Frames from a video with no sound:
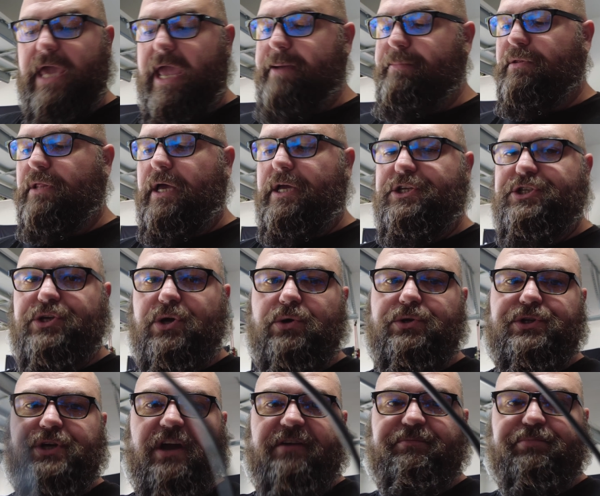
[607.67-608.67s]
cable I
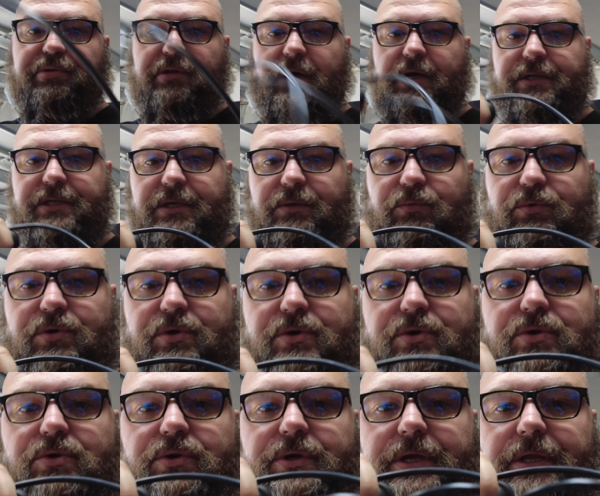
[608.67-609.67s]
showed you, I plugged in.
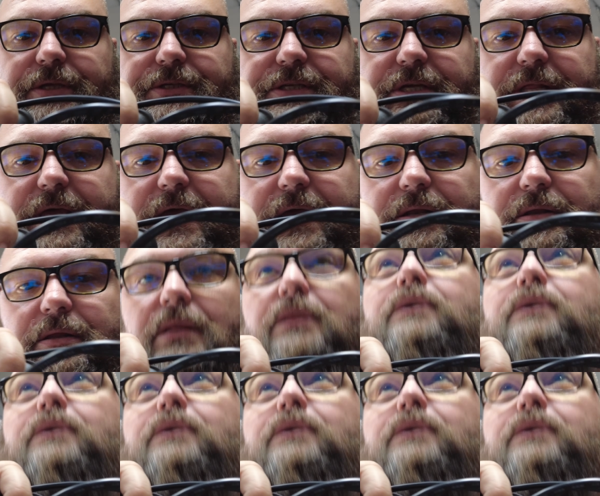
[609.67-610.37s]
Woo! Can you see that?